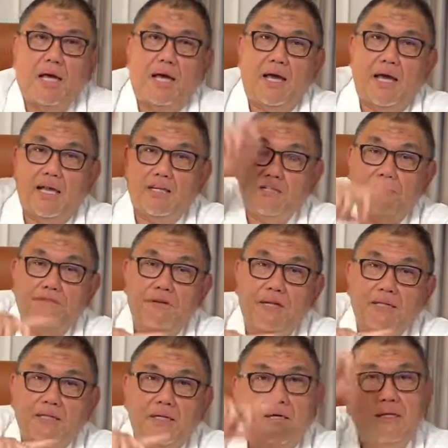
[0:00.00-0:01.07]
Atrial
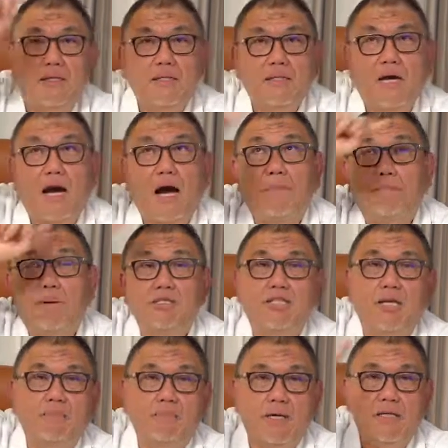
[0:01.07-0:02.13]
flutter, the upper
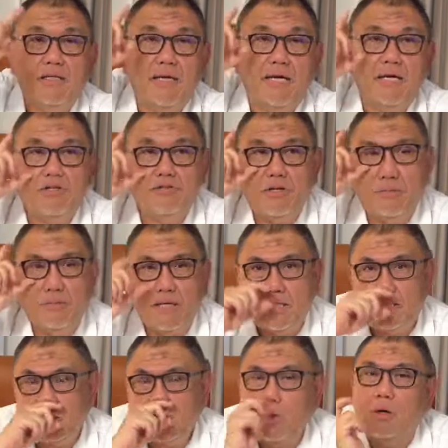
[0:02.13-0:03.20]
chamber, the atrium
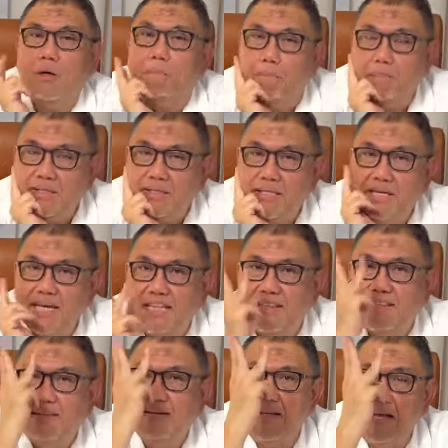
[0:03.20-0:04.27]
is beating at
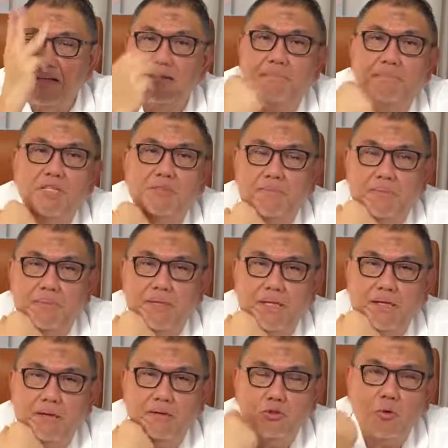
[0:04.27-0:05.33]
300 beats per
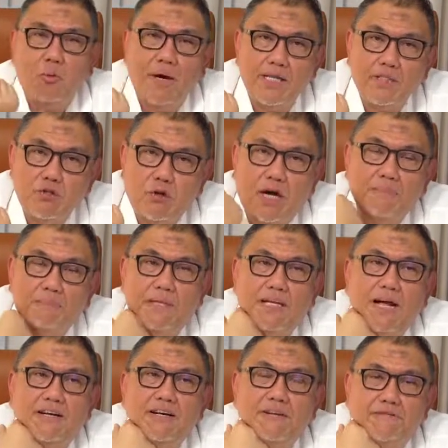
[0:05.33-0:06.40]
minute. So why is your heartbeat
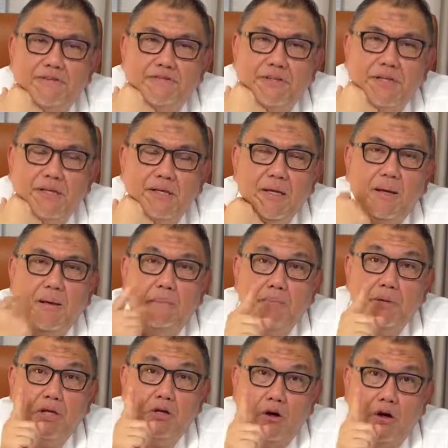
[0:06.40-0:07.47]
150?
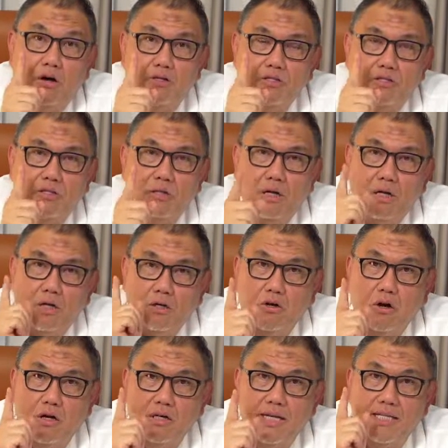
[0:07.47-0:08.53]
Because
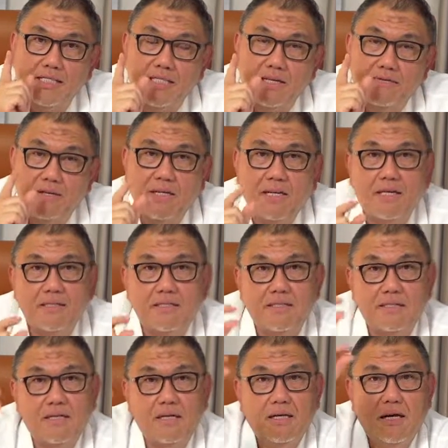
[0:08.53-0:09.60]
God has given us
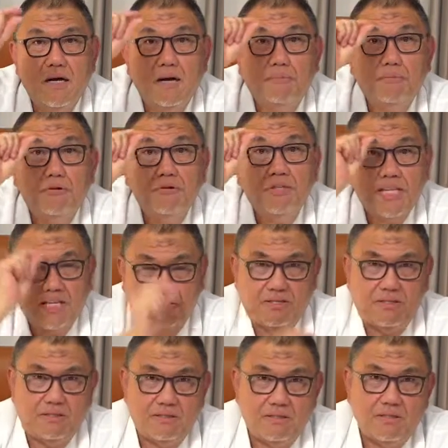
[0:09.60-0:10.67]
a protection.